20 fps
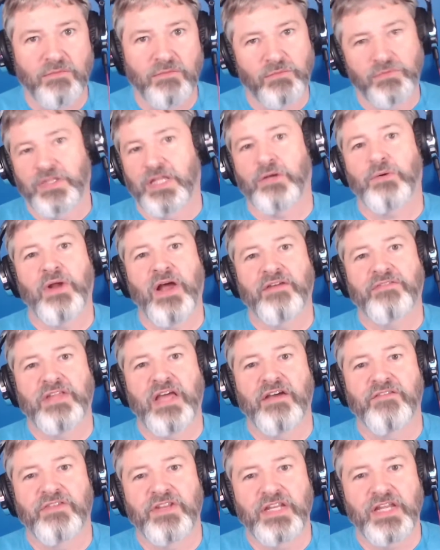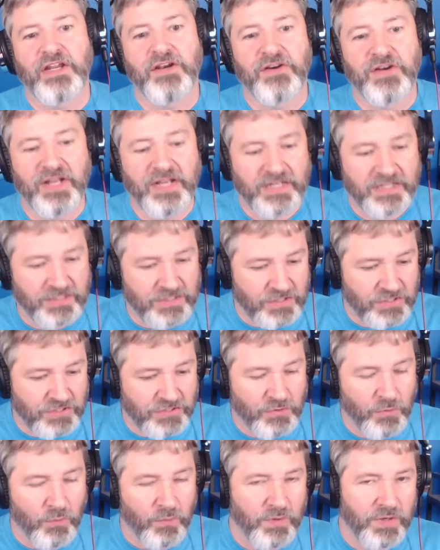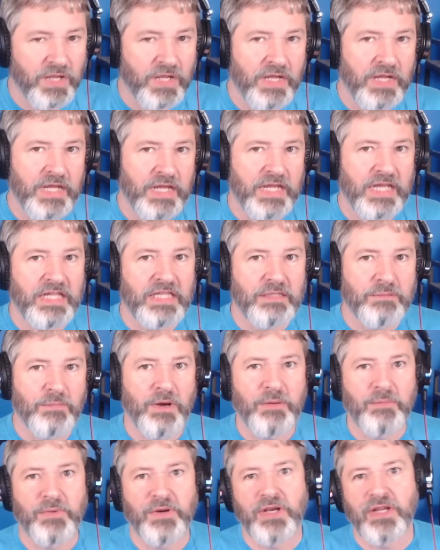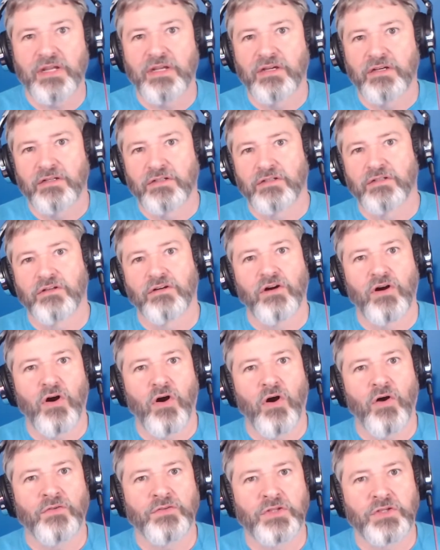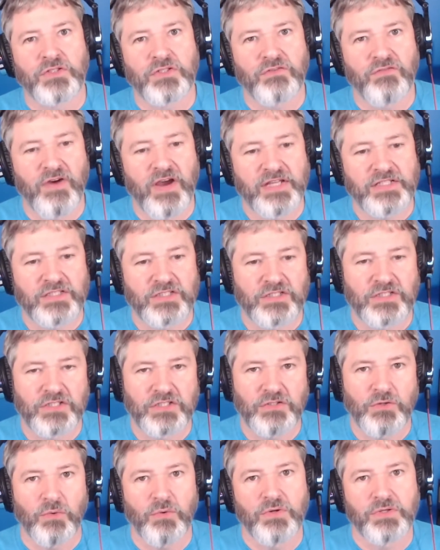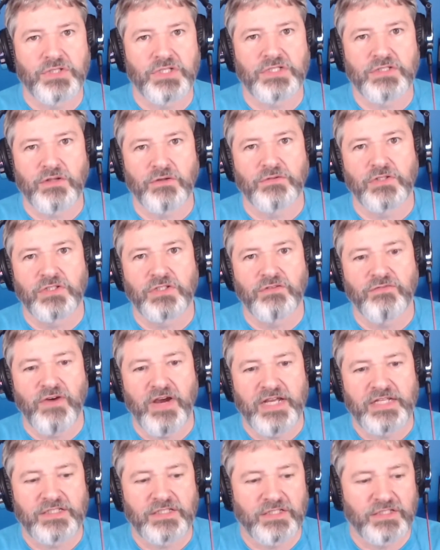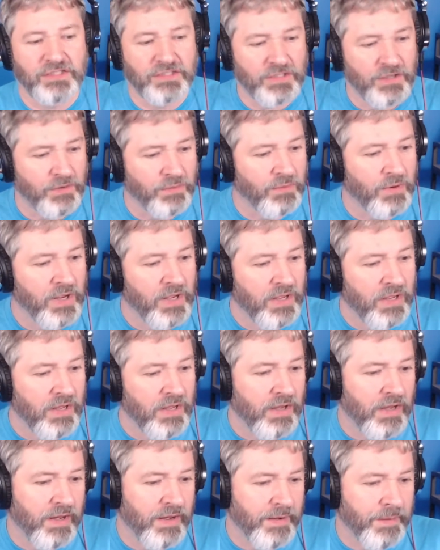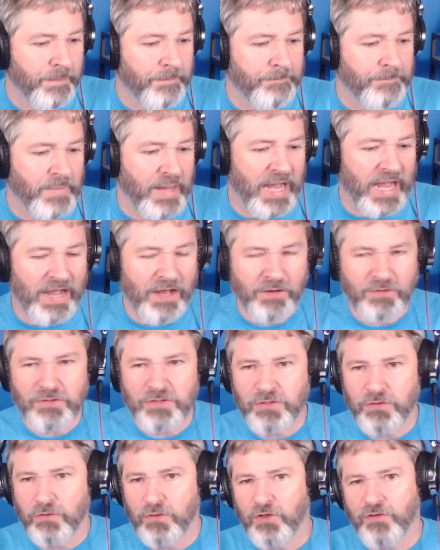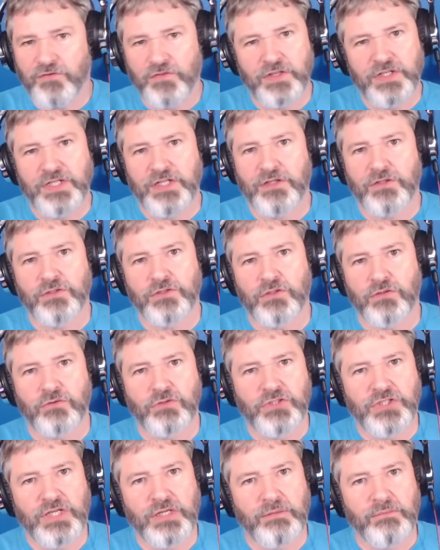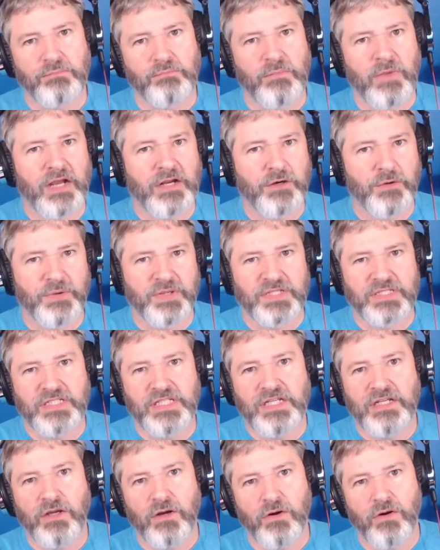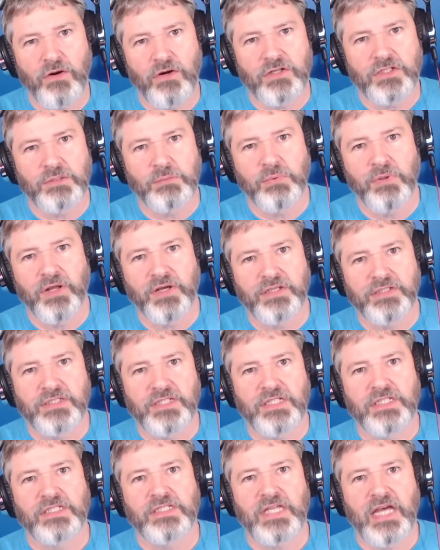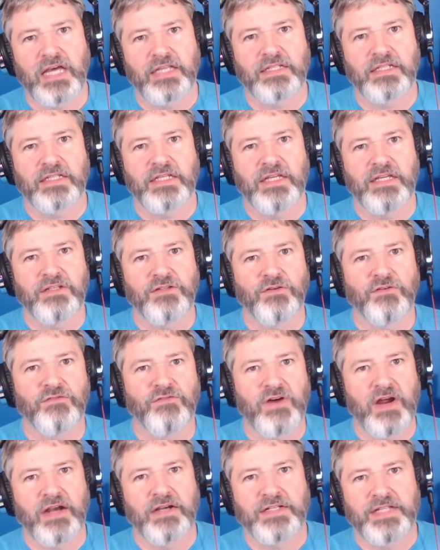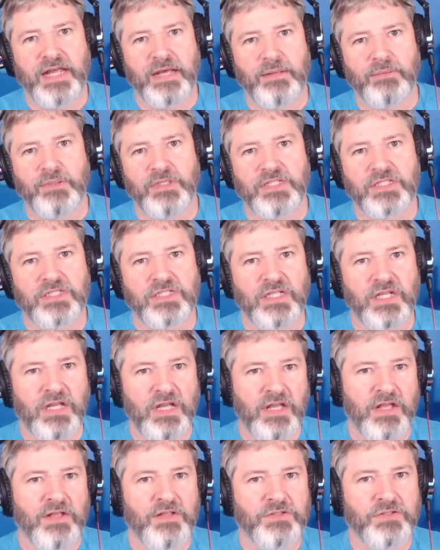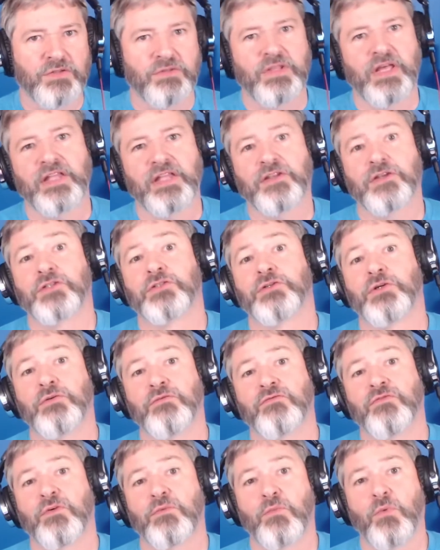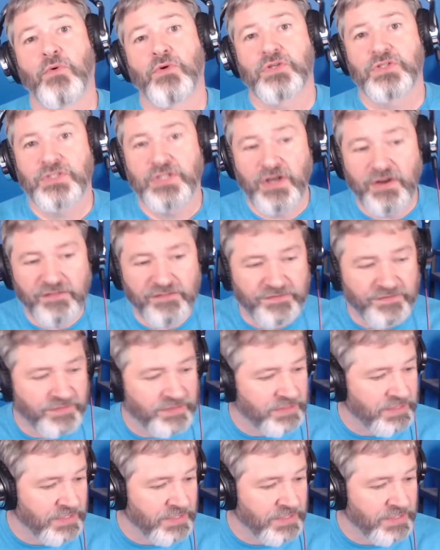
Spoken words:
They don't have to have any internet because it's stored in the memory on those devices, the storage that's on those devices. So I also look for deals on cheap micro SD cards to plug into the side of the Kindle Fire tablets so that there's room for more stuff.